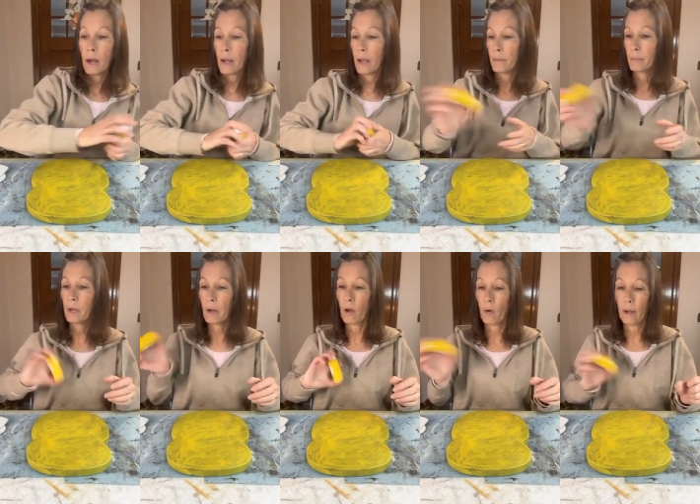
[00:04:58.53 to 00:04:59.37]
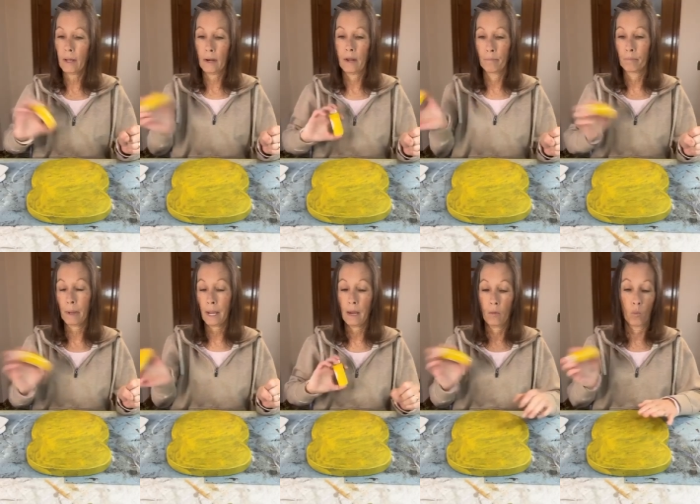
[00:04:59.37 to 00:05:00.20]
I am going to go ahead and
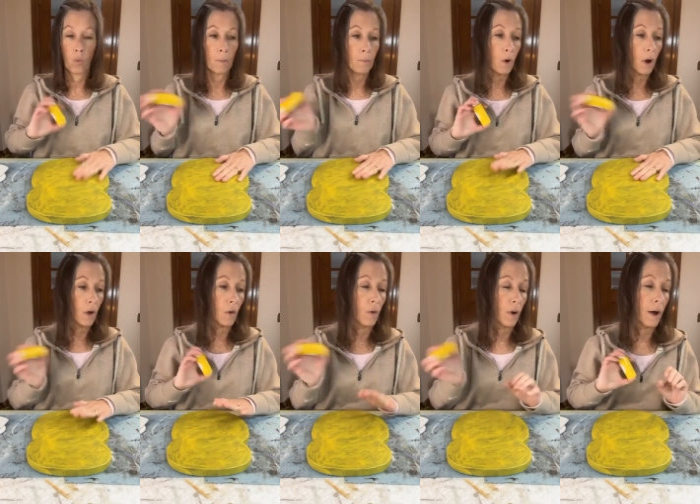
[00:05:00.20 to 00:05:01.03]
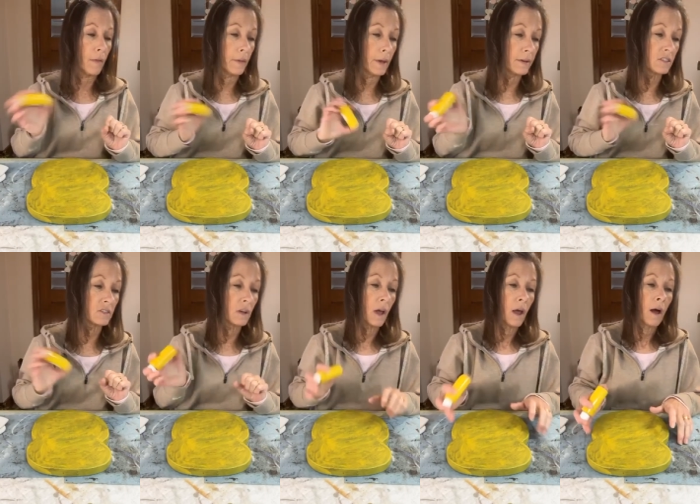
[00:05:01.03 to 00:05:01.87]
paint one more coat on
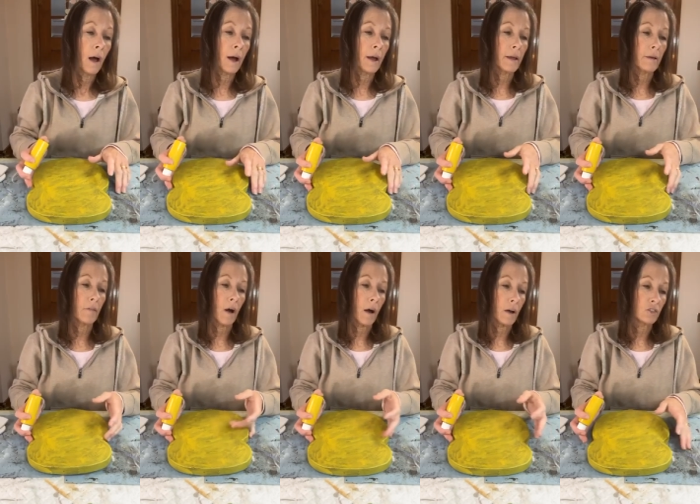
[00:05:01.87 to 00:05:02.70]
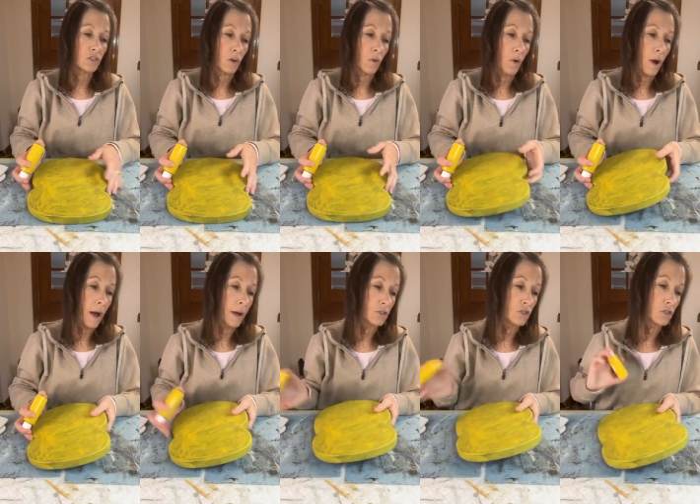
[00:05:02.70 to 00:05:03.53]
this. I have also,
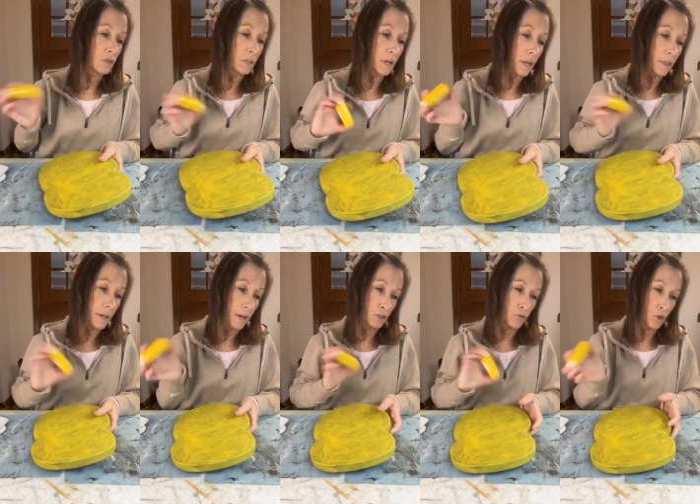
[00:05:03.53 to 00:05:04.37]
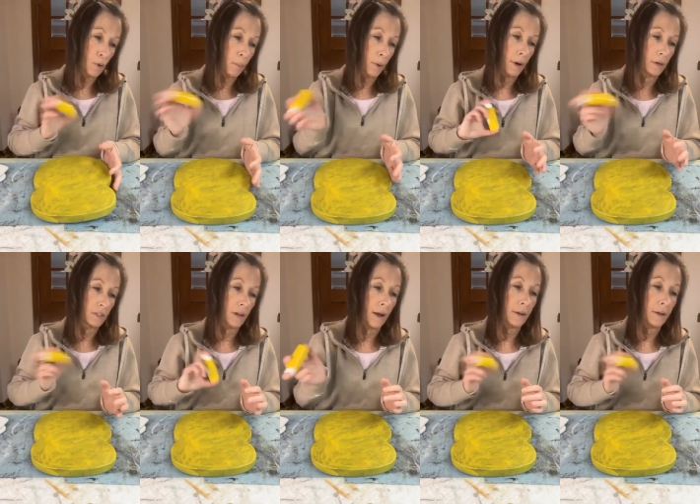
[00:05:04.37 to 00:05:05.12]
hi Julie, thanks for the prayers,